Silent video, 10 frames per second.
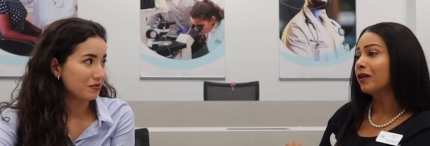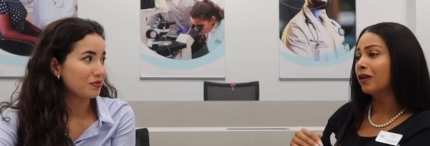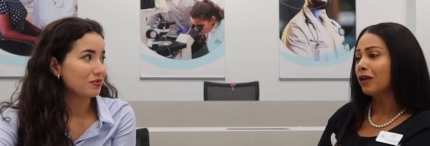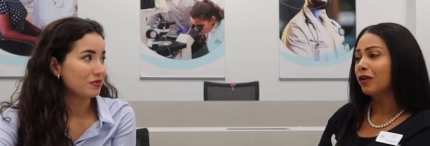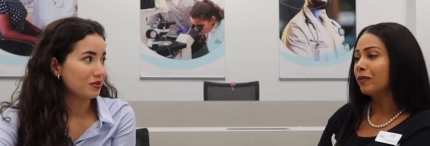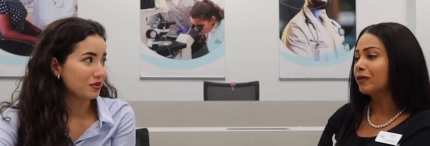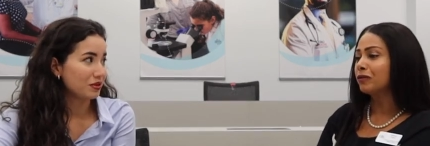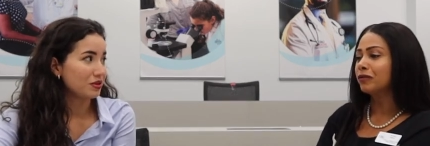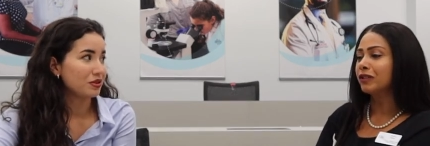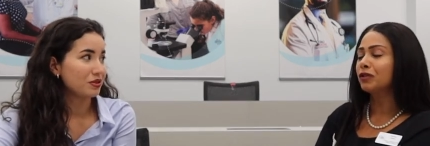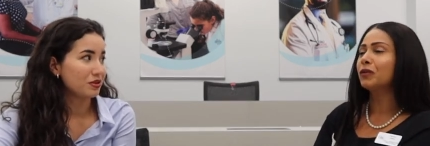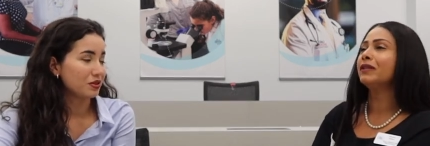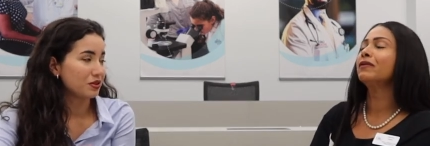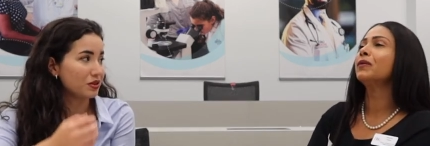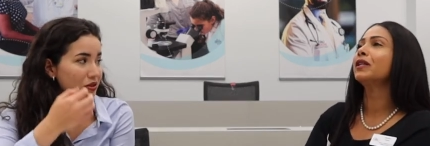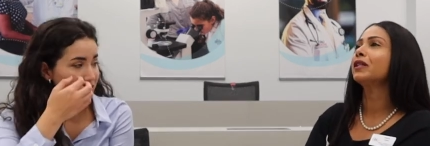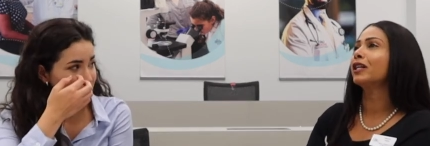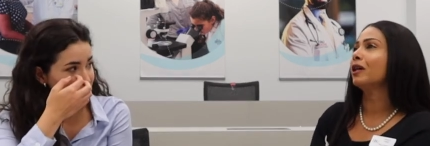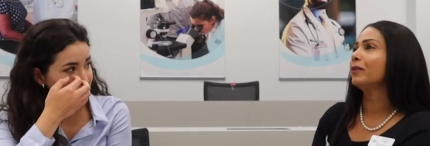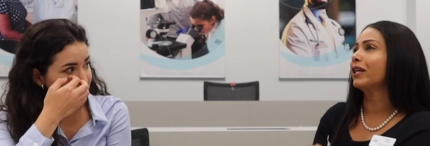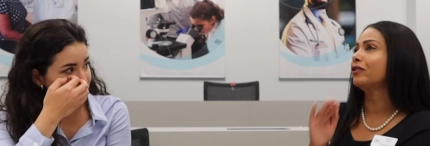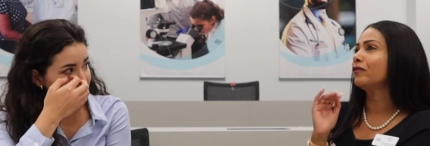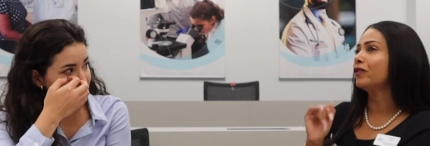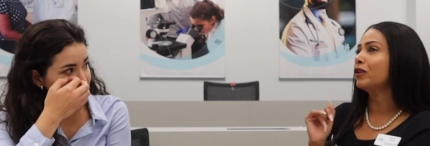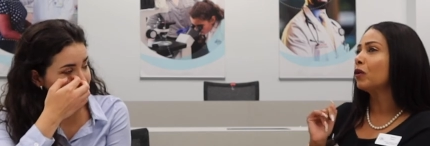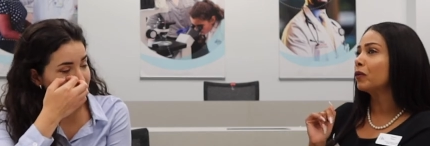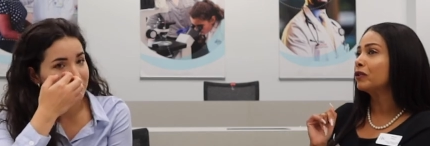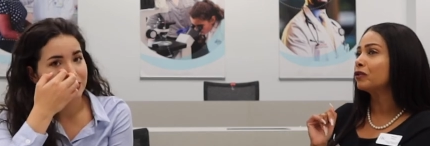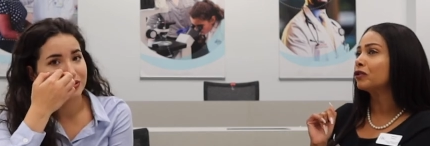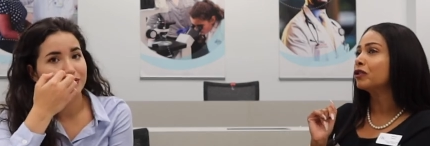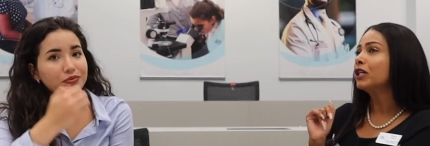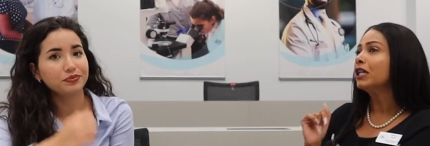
Speaker 1: there are other med schools that don't even want to look at your application with the no research.